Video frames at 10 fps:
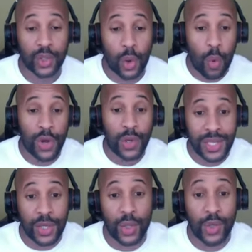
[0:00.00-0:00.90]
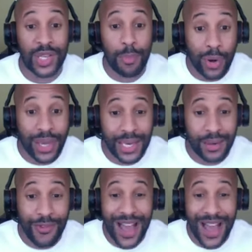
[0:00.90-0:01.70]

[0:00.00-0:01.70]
So what you need to do to book in